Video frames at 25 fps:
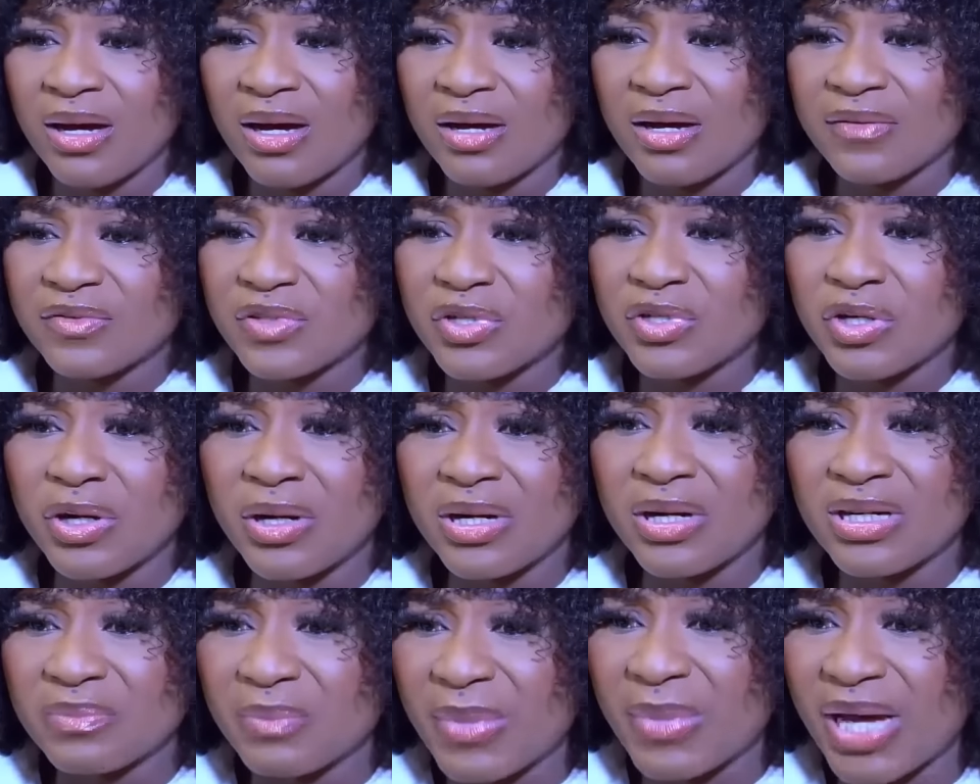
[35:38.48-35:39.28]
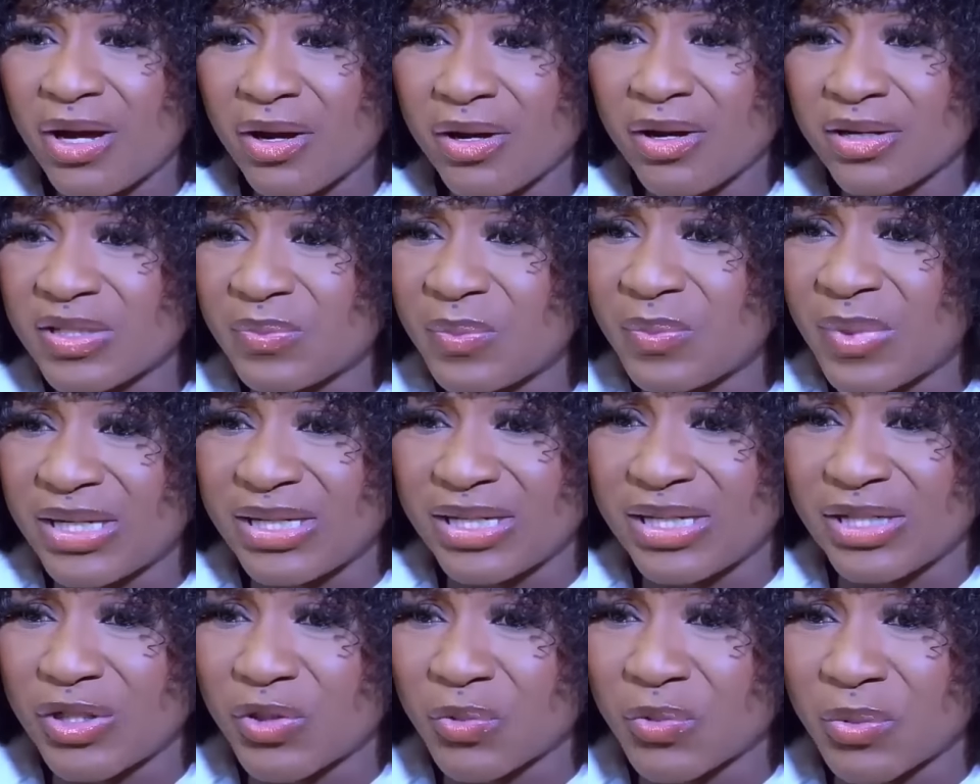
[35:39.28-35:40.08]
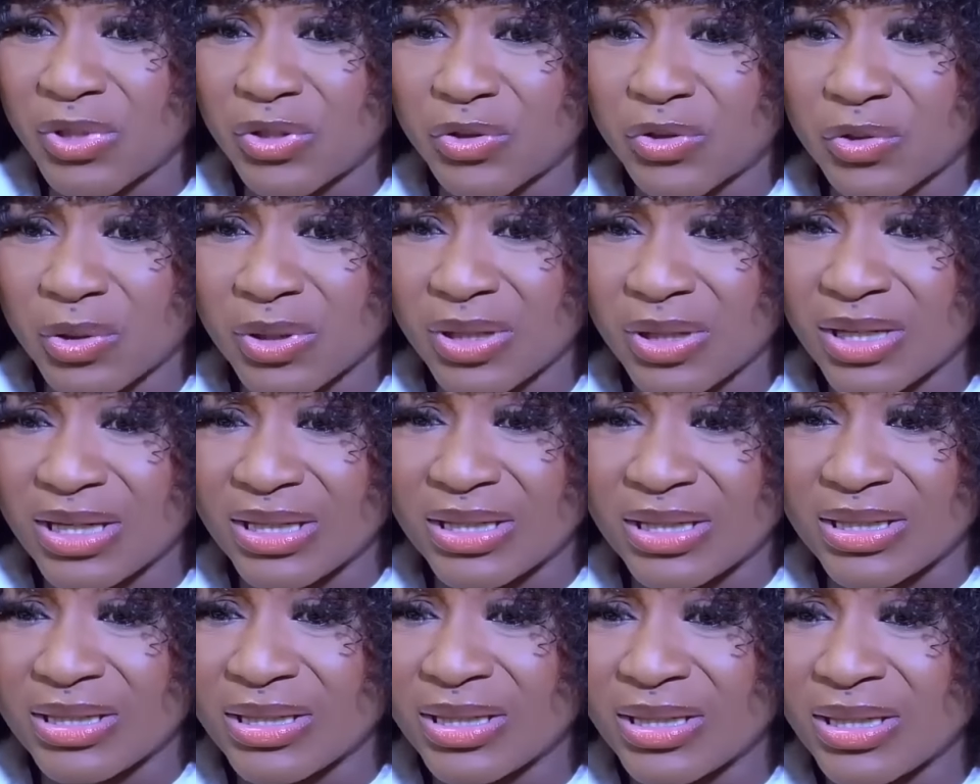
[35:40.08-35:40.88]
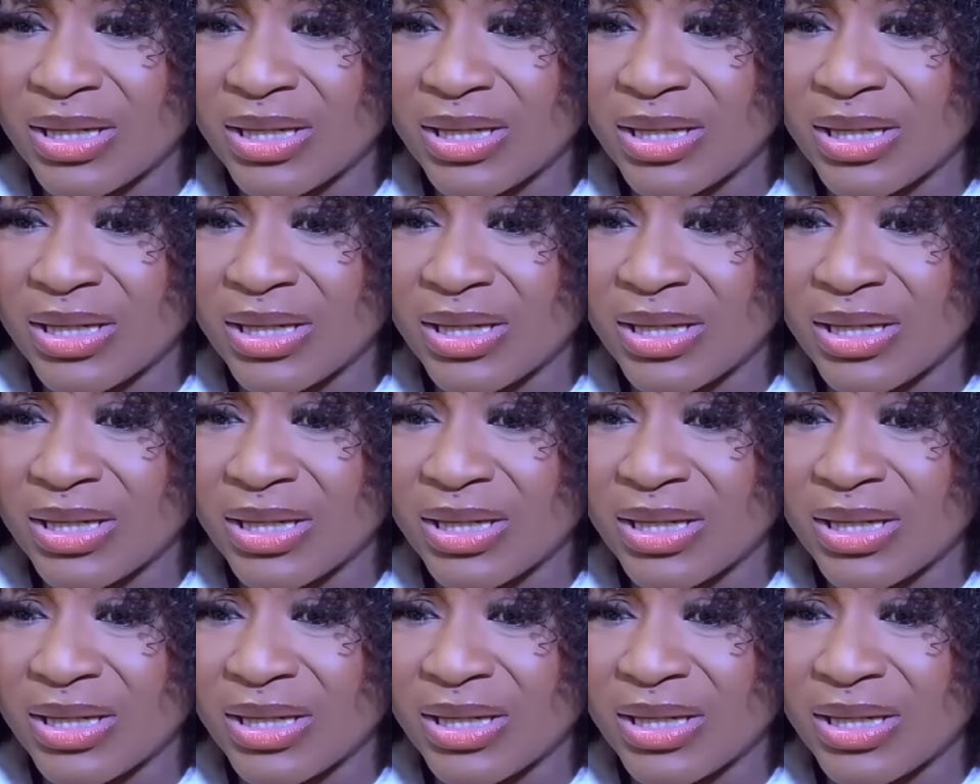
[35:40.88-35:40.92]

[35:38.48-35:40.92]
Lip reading: I've turned my husband into a drunkard.